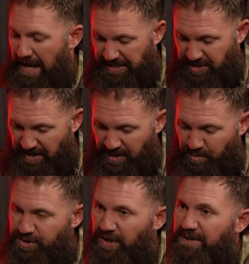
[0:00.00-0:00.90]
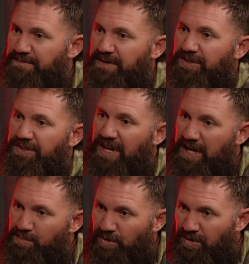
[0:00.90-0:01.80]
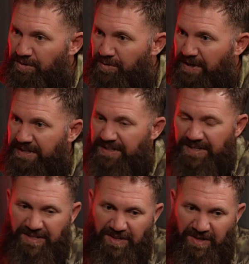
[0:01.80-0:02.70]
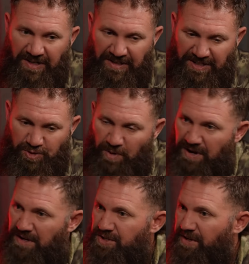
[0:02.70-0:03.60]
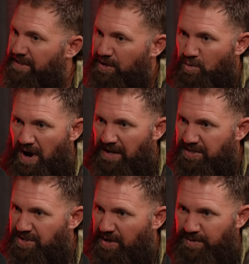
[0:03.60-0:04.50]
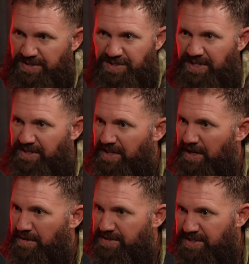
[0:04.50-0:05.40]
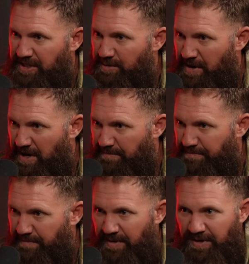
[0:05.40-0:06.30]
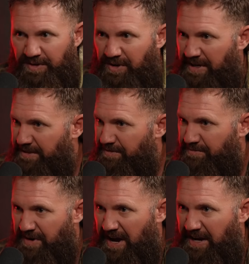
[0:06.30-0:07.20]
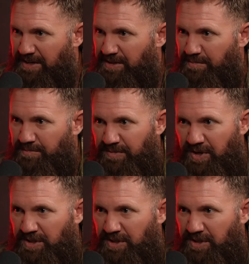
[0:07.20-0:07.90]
And so like we'll do like a field to table, right, as well. So like the iguanas, like we skinned them up, right, fried them,